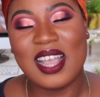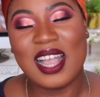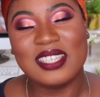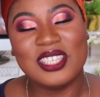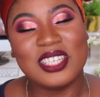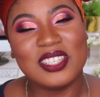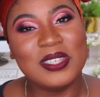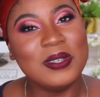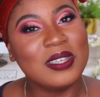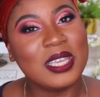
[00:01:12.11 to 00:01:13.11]
I suggest
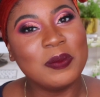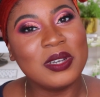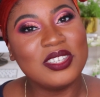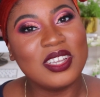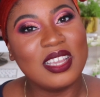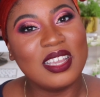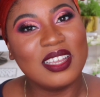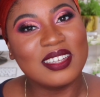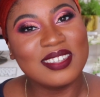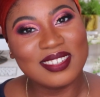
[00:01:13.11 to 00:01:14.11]
you keep watching.